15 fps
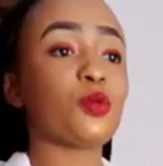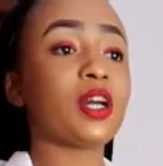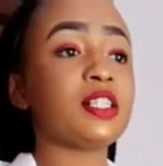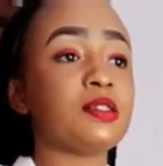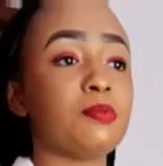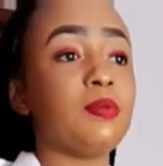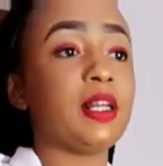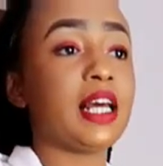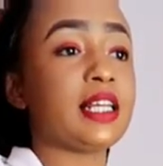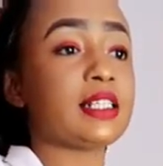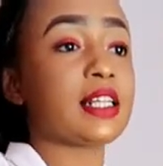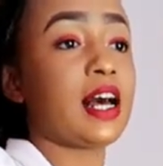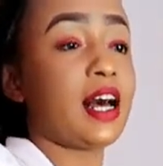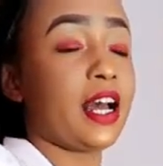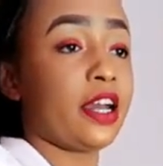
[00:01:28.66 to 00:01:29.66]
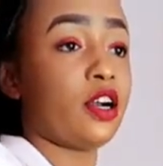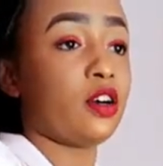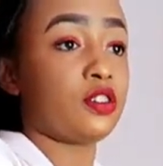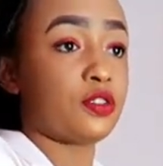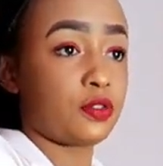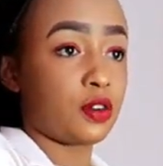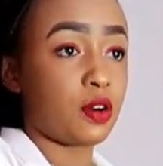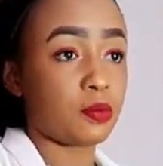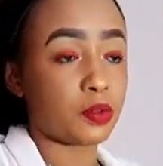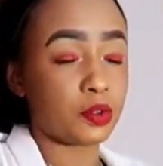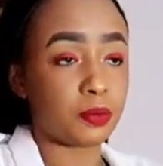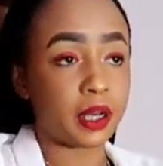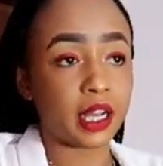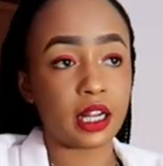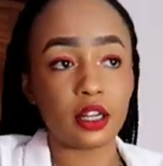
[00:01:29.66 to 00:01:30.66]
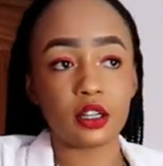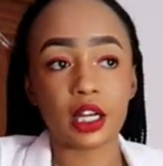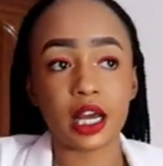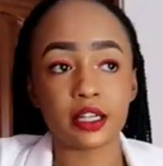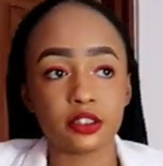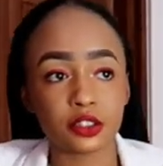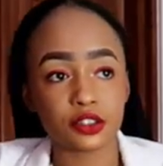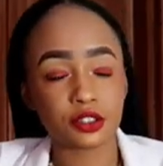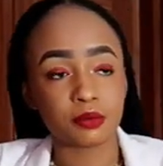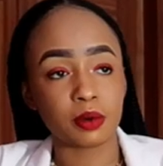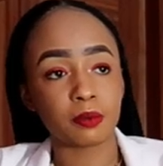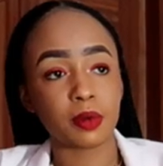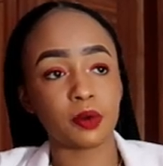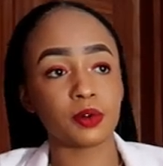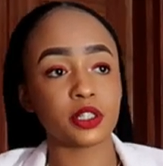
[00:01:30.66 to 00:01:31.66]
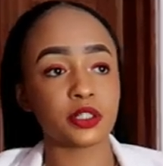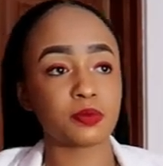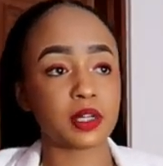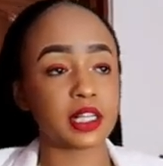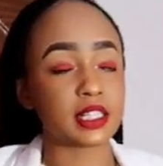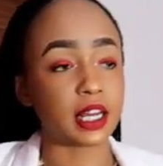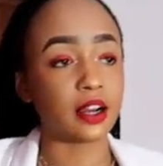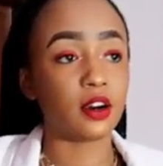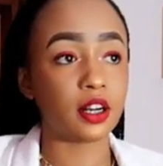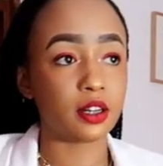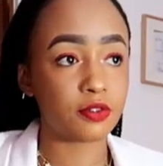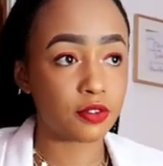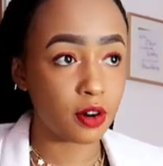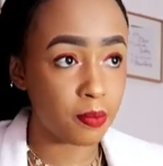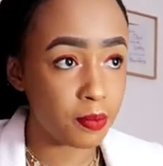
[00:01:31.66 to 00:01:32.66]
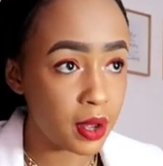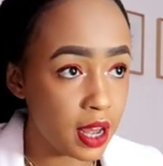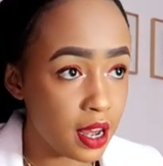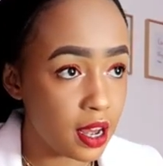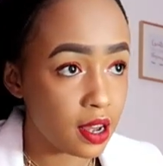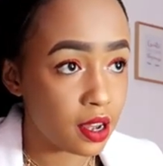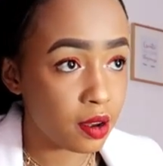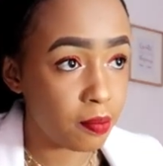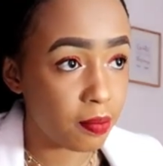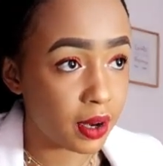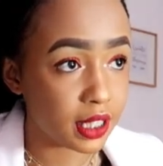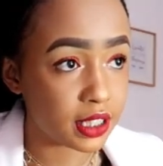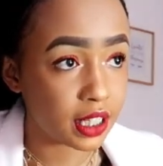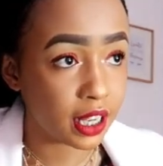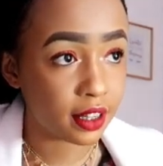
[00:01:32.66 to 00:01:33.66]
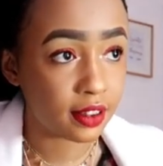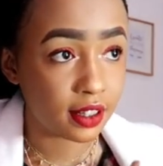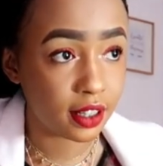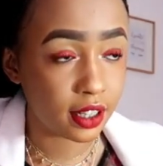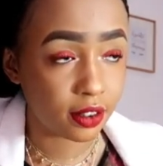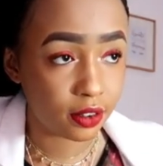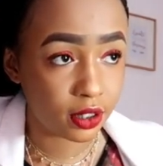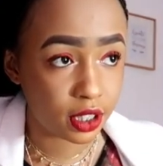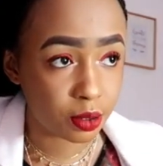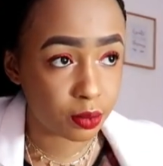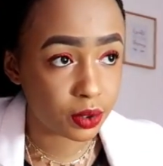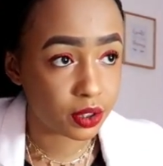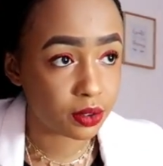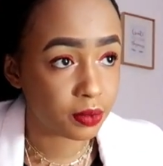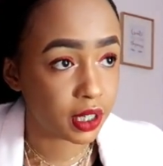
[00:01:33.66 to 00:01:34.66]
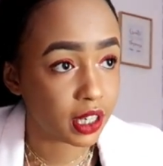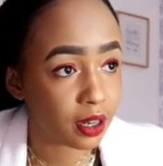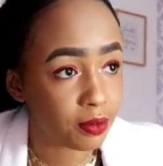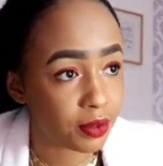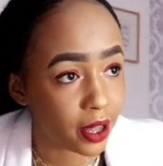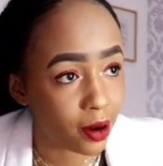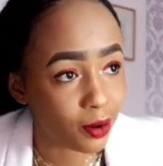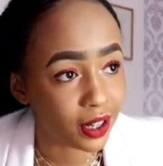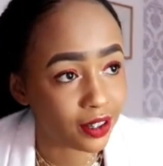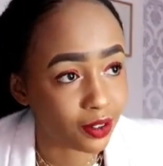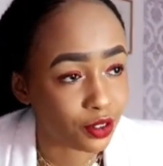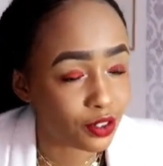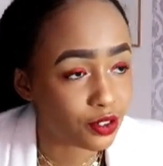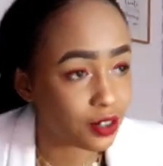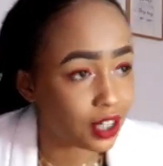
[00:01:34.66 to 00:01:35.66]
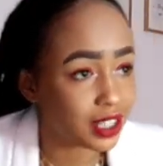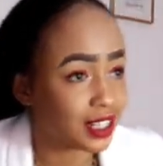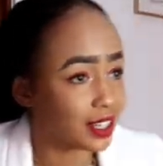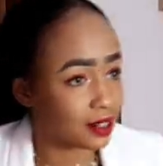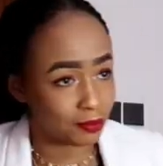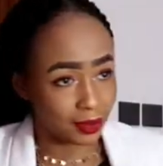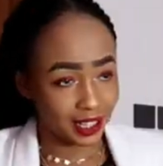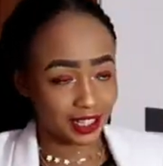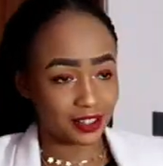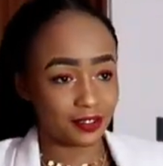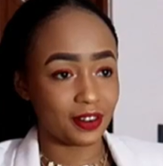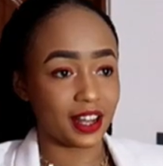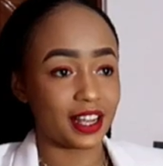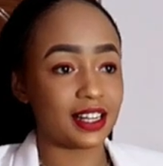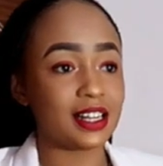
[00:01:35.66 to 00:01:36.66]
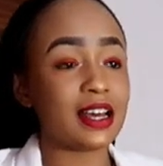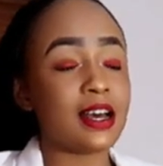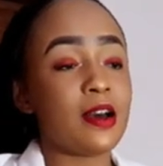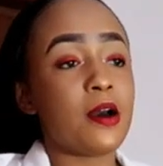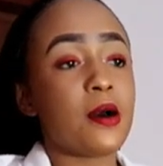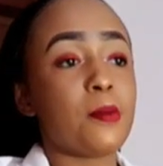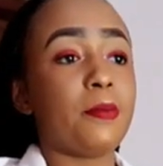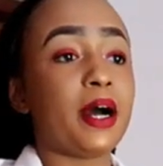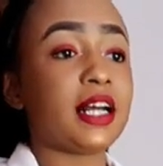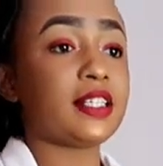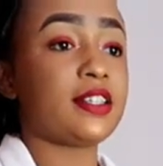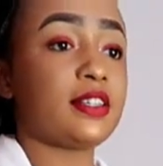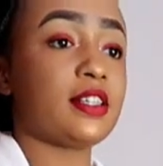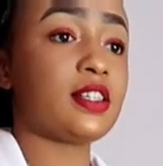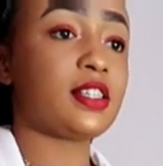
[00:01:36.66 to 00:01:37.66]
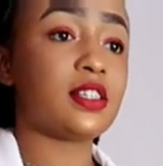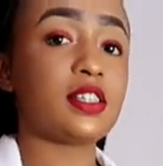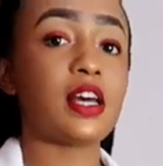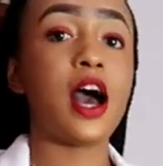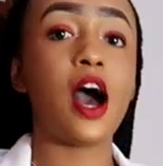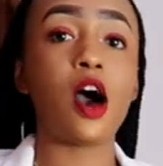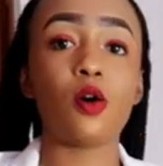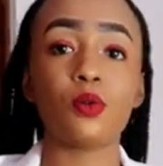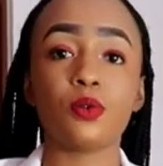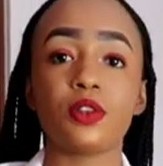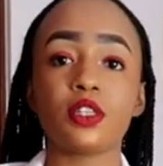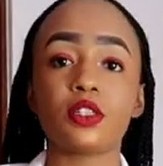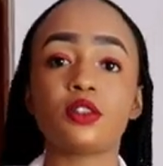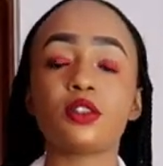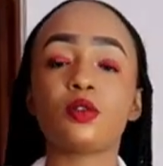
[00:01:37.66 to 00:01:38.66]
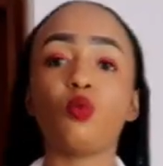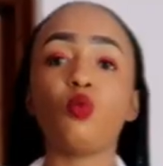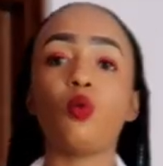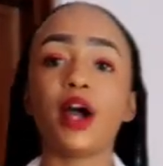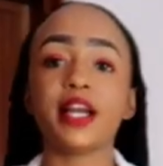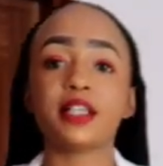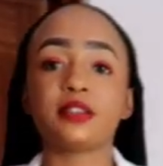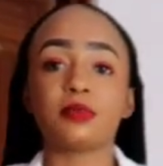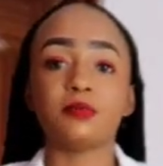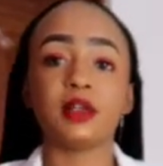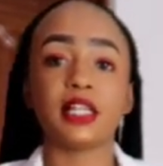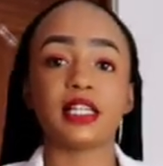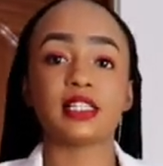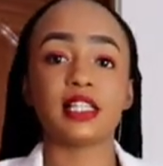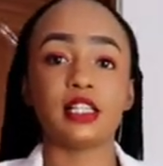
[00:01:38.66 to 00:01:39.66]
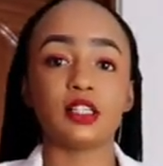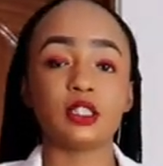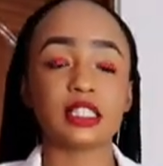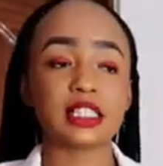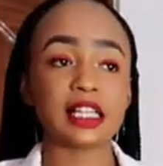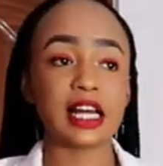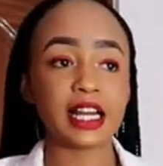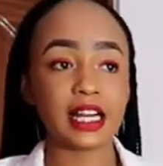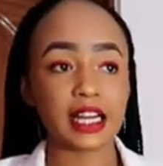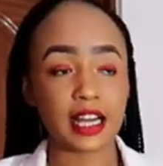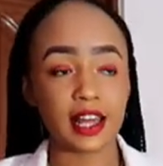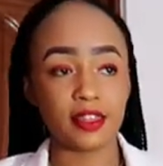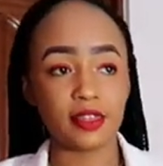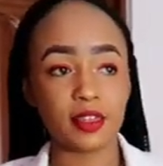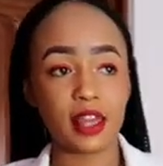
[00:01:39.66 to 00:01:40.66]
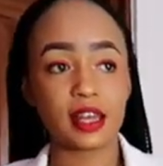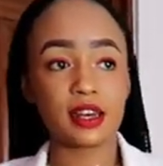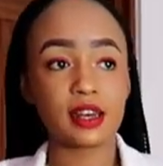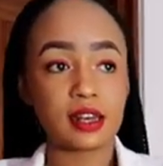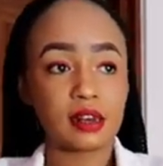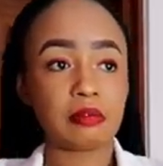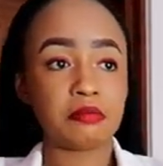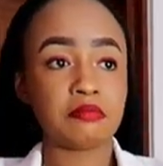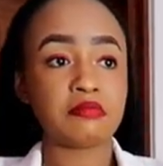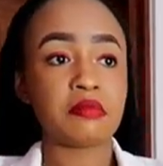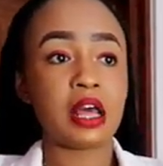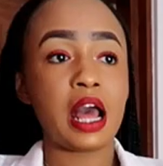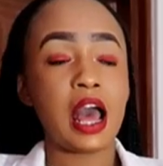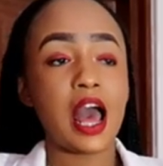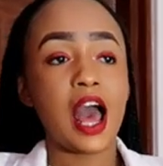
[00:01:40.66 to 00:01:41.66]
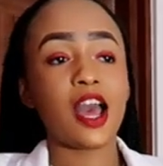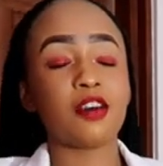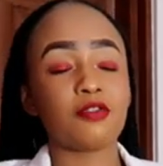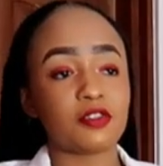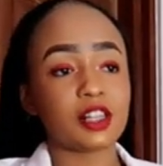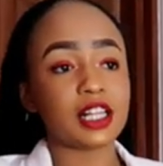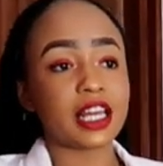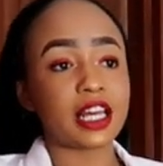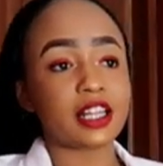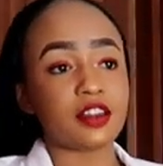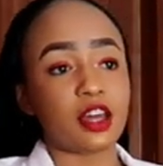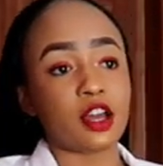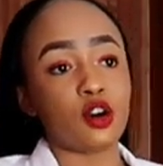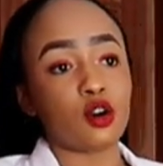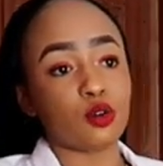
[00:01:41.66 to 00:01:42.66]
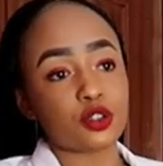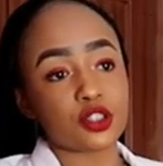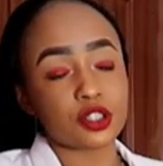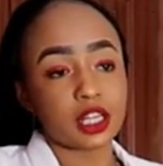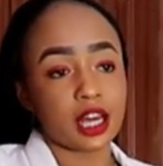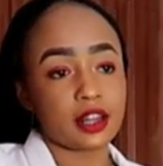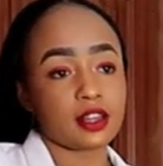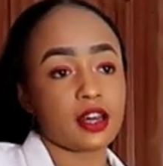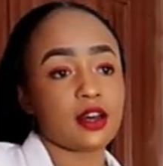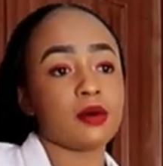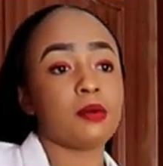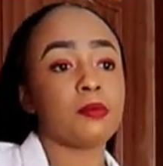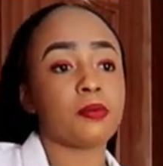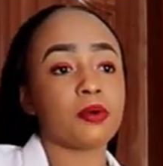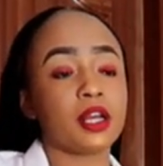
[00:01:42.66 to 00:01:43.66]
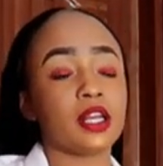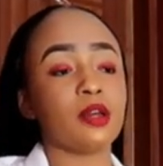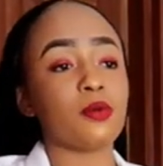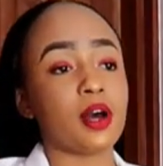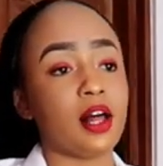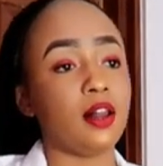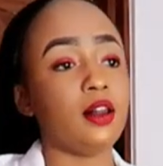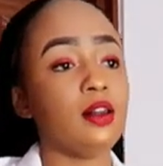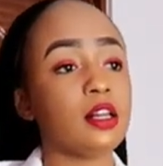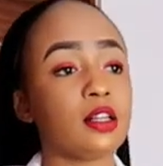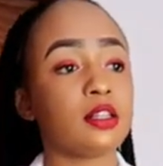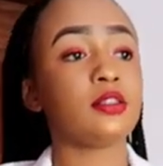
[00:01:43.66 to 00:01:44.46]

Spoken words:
white blazer I got from Dubai. I don't remember which place I got it from, but I think I already put makeup there when I was dressing it, but it's fine. But this is how this white blazer looks like, and then I feel like they go together pretty well.